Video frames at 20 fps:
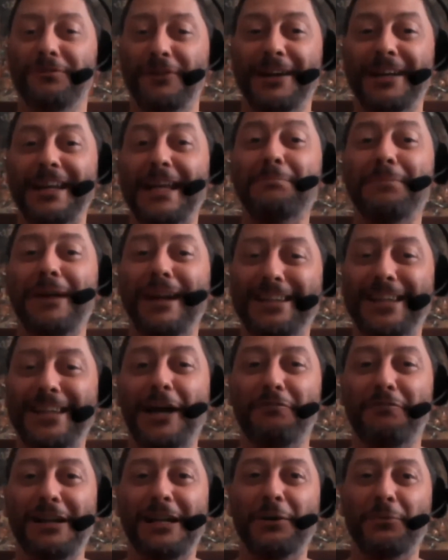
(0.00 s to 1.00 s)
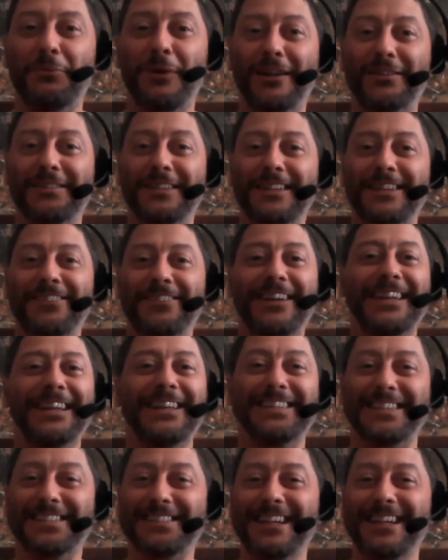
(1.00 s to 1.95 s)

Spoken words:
Right? He made that really well. Right?